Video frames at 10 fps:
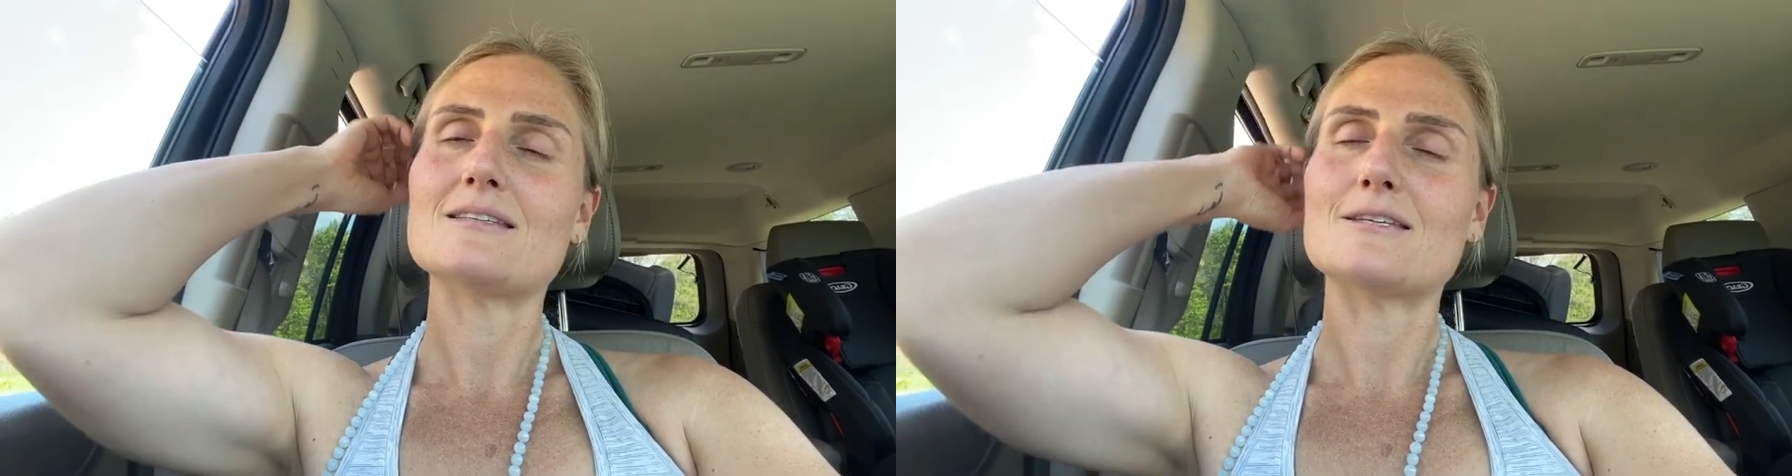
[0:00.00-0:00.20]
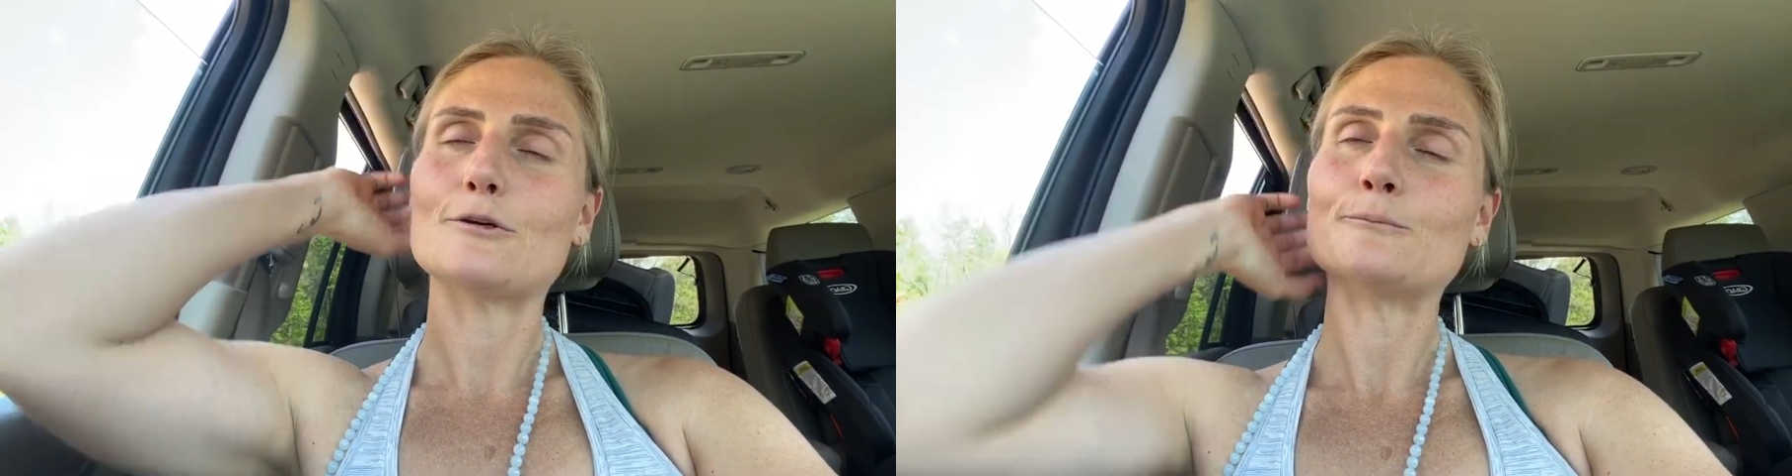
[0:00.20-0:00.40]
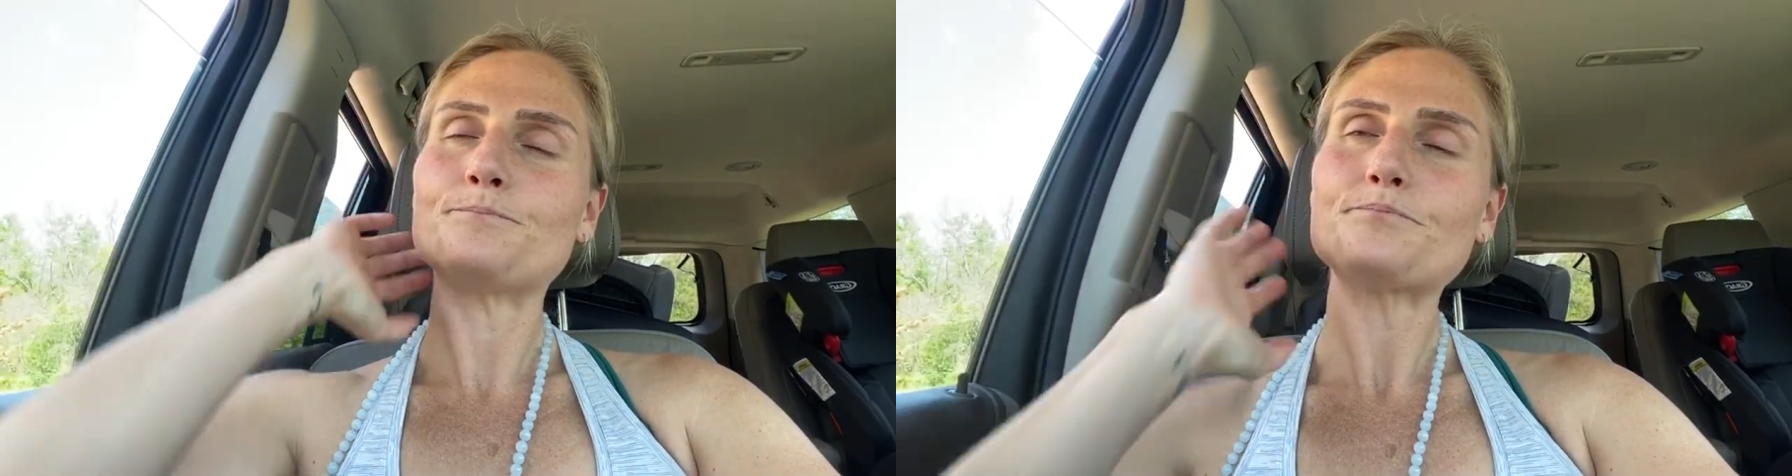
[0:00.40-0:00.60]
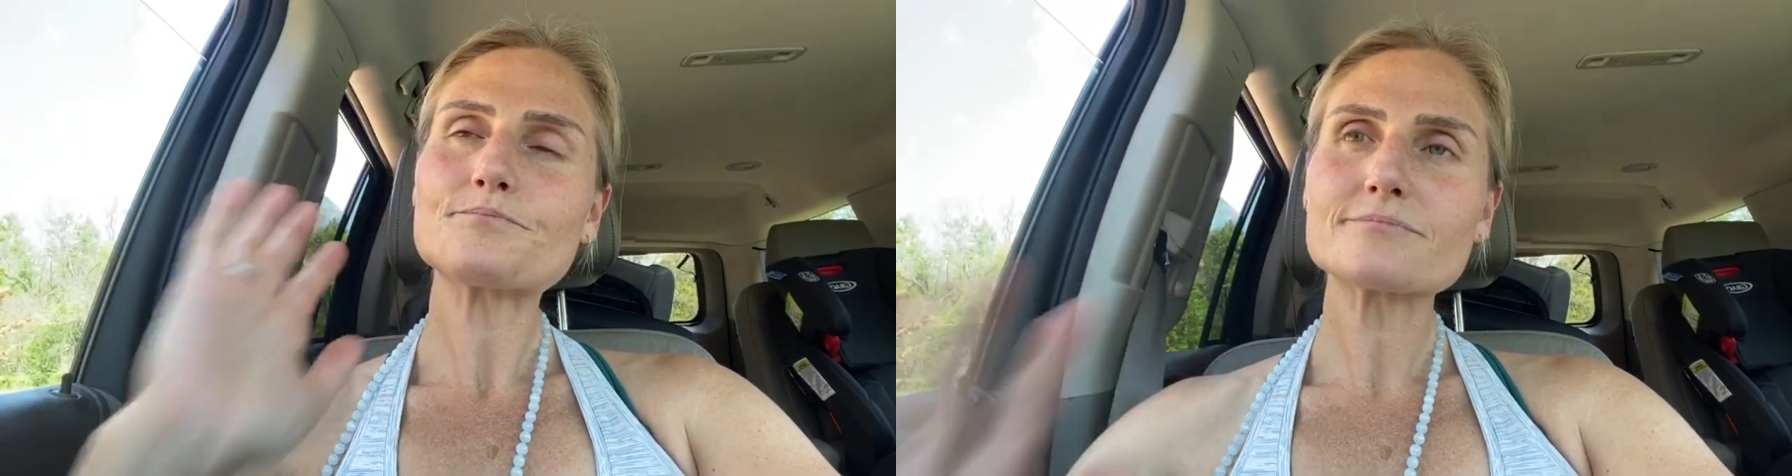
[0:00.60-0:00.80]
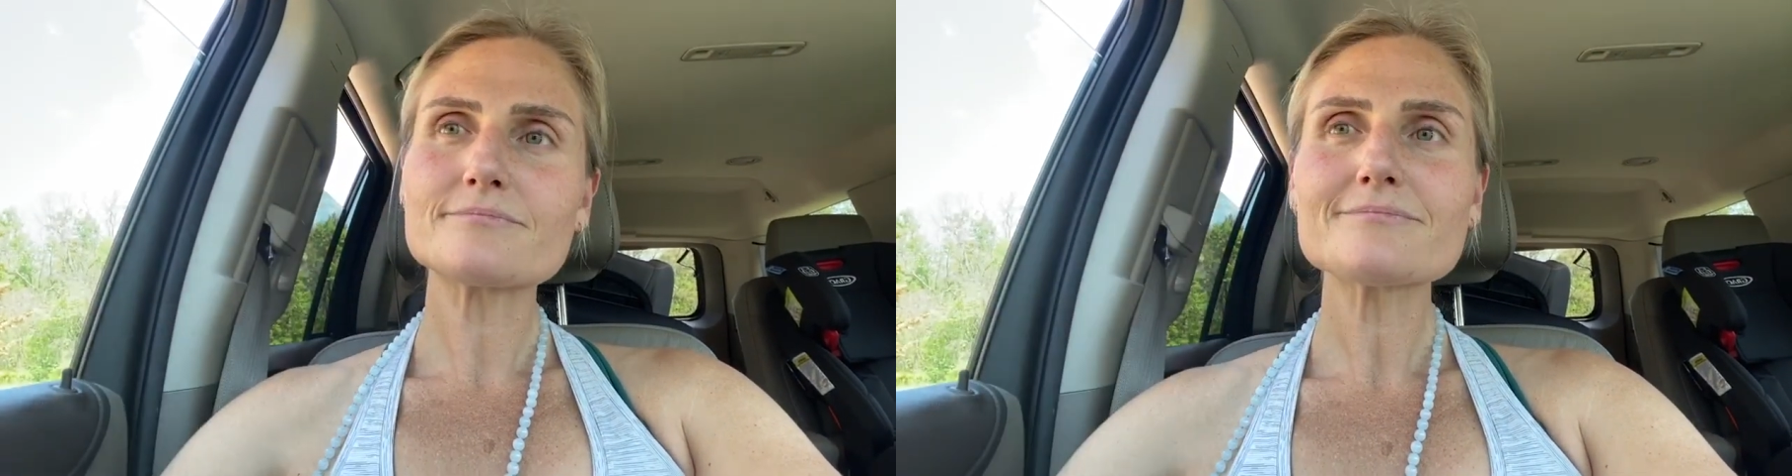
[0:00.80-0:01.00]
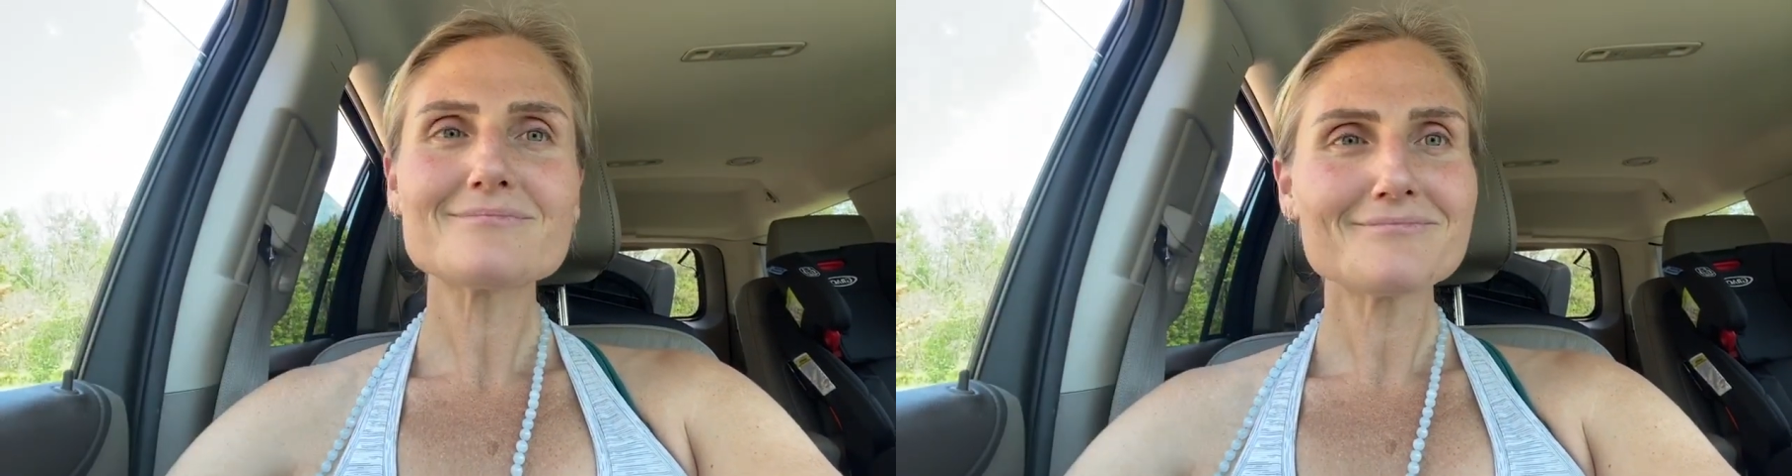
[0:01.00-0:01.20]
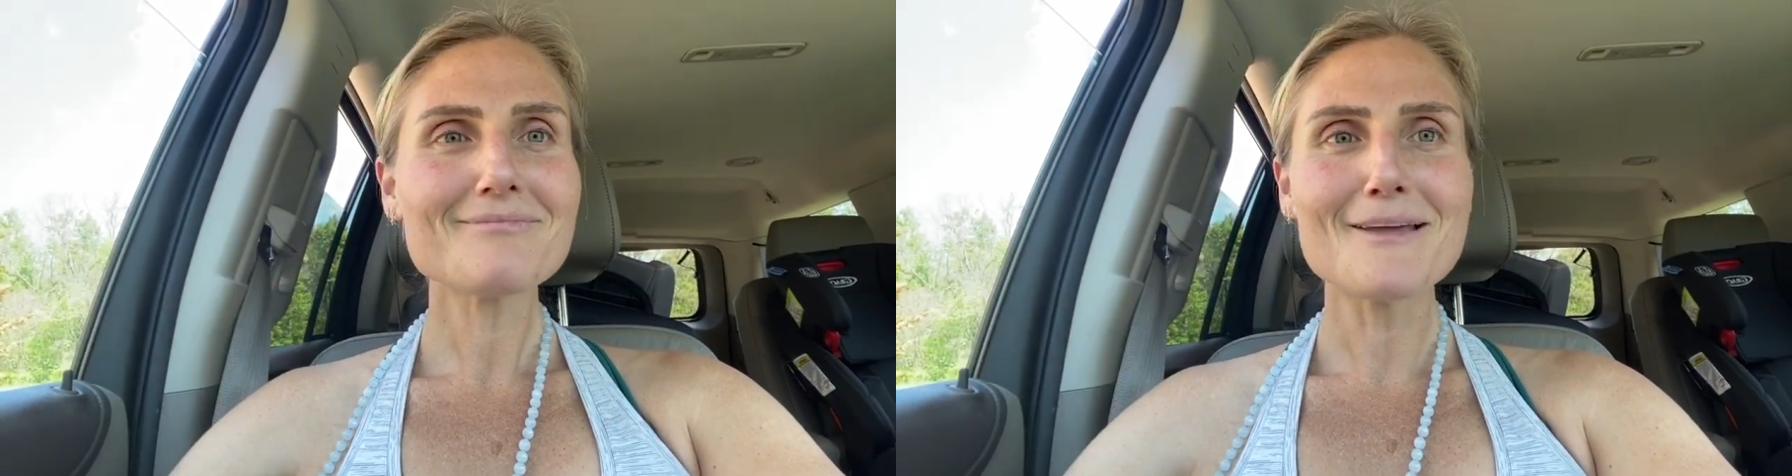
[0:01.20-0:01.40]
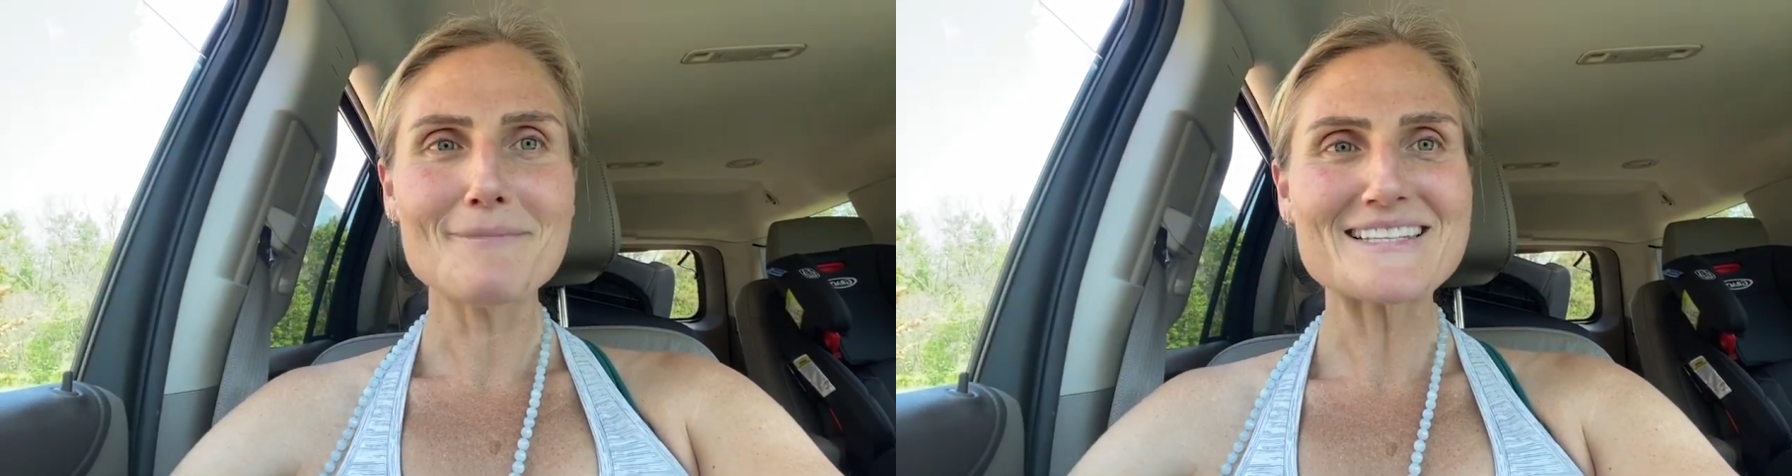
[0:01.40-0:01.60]
So
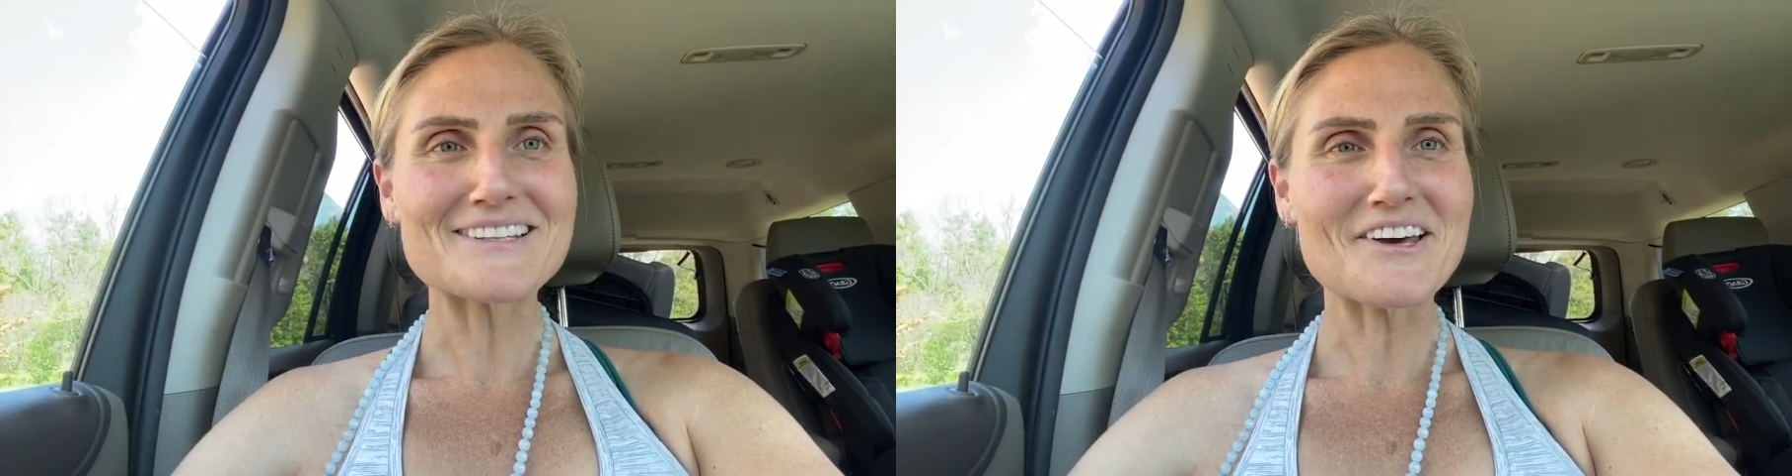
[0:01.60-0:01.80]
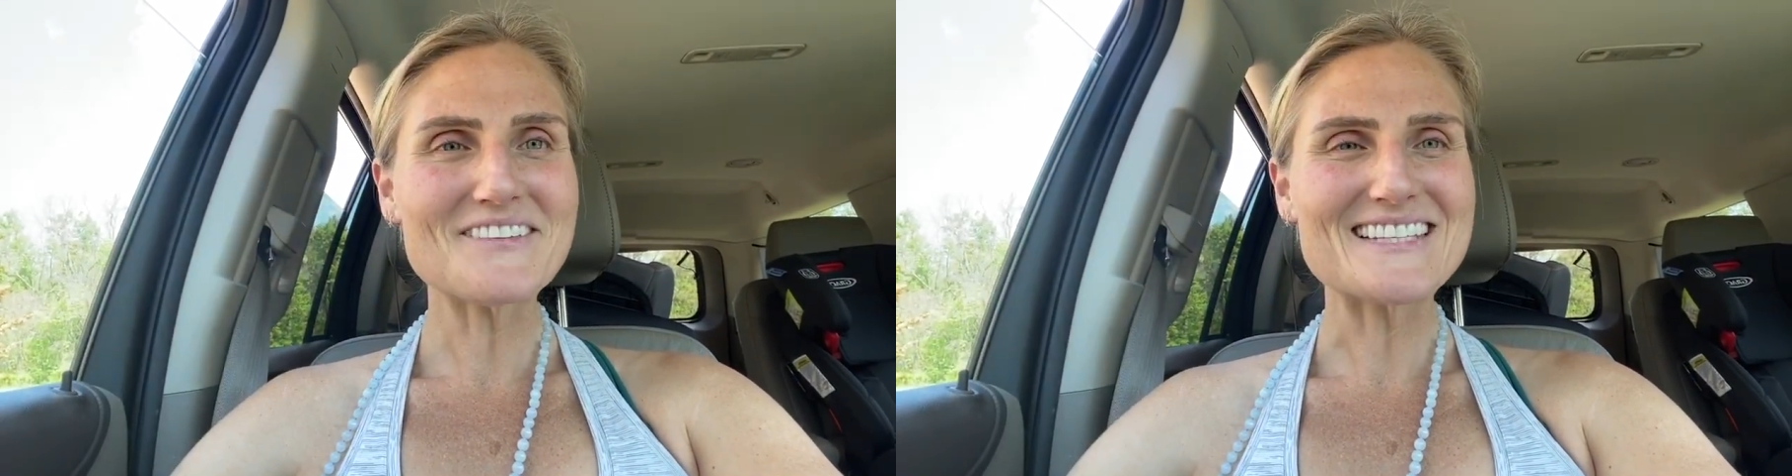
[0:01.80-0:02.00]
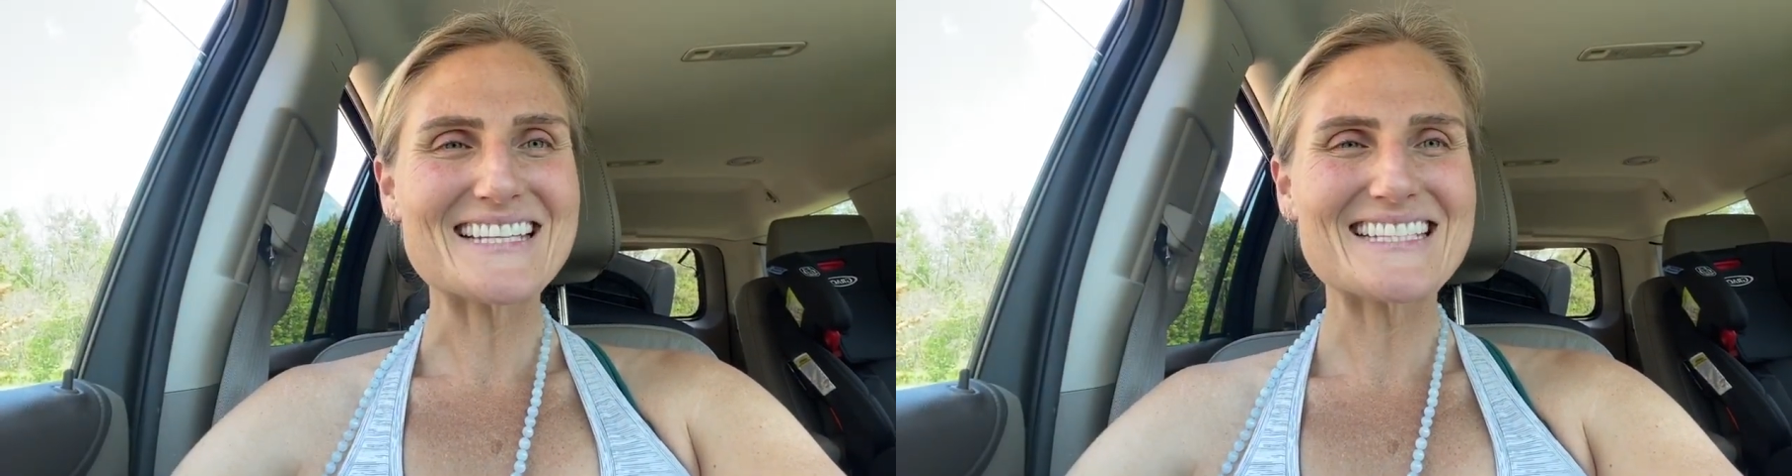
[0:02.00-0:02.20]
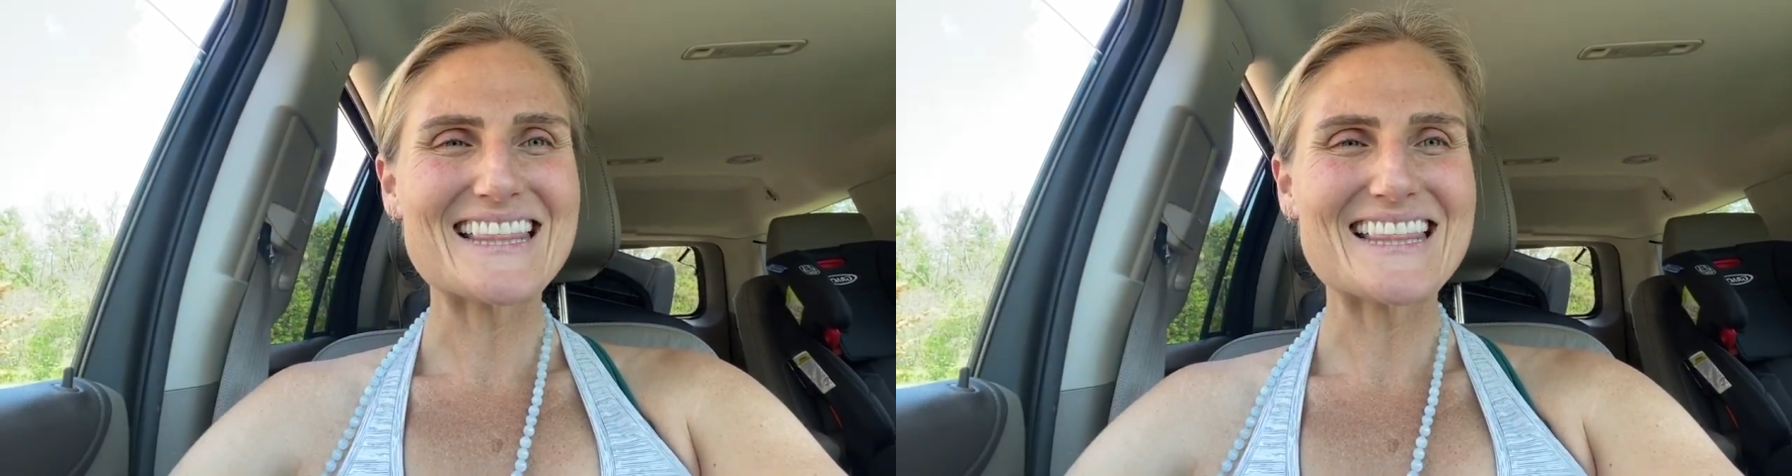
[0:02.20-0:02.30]
it makes a lot of sense